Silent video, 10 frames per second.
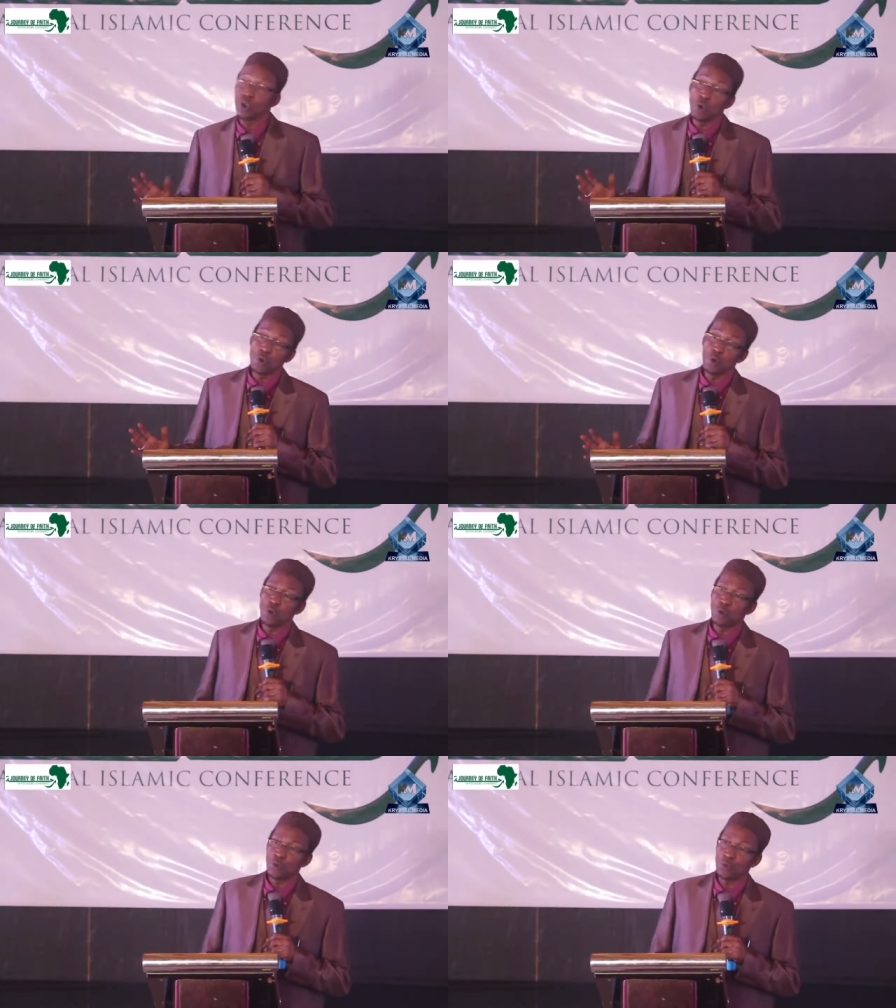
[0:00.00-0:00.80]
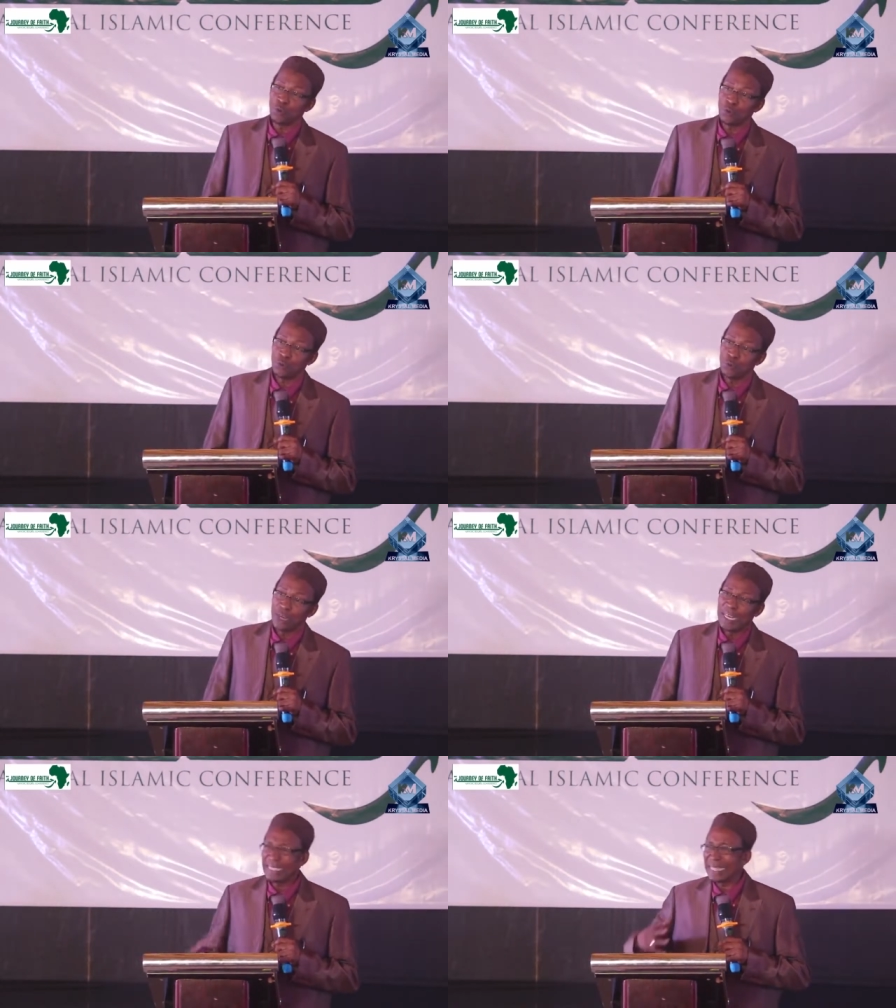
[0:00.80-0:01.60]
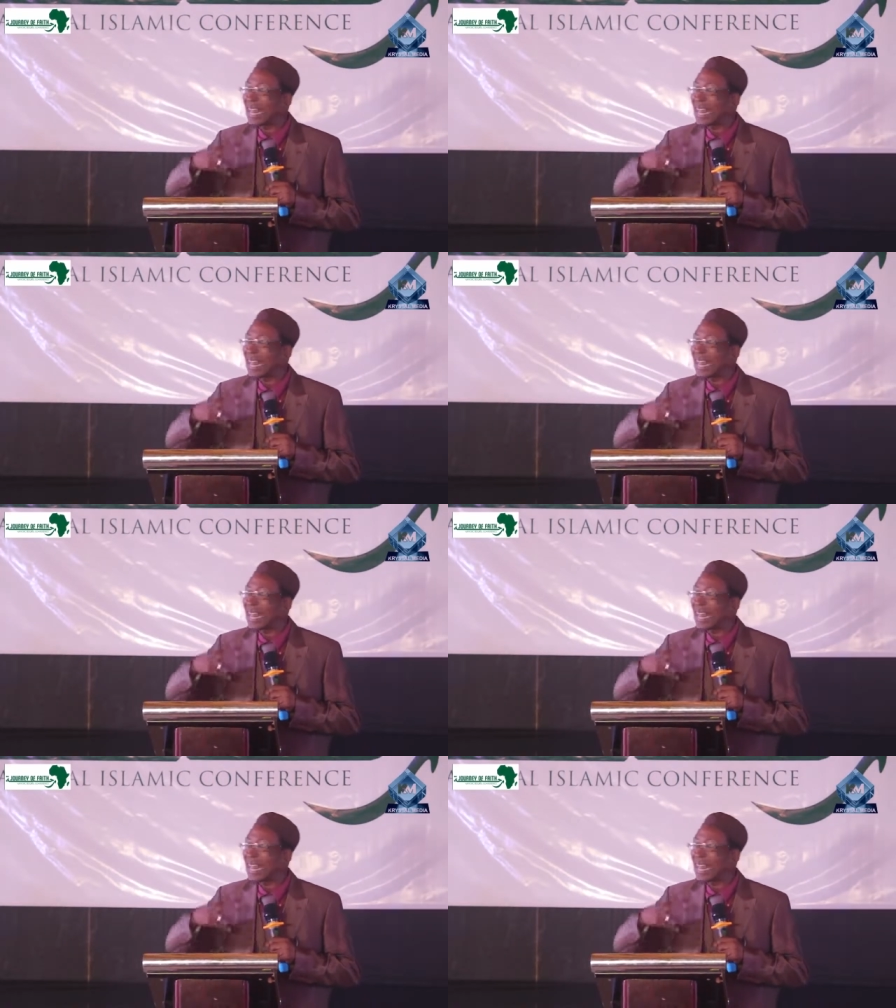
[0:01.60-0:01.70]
No. His